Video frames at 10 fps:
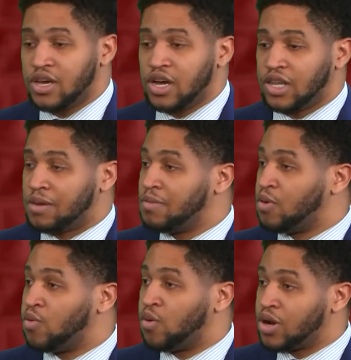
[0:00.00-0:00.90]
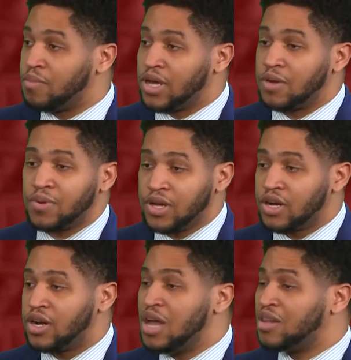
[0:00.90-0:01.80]
A lot of people want to be up
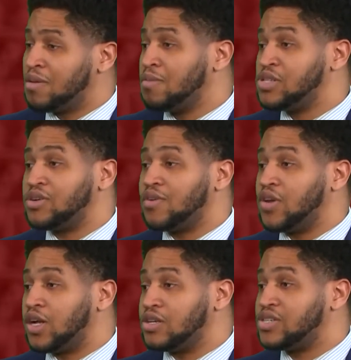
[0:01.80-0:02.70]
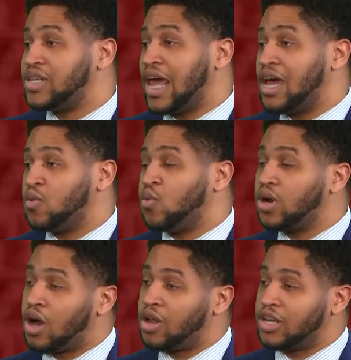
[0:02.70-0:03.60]
here. A lot of people just don't even understand what
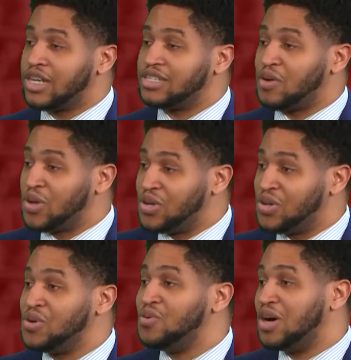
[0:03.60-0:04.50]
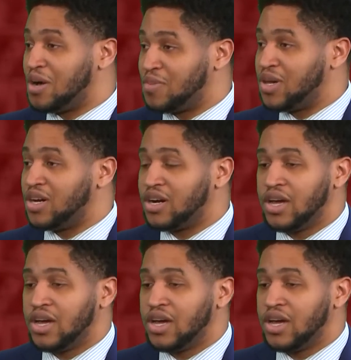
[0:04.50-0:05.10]
all it is that we do up here.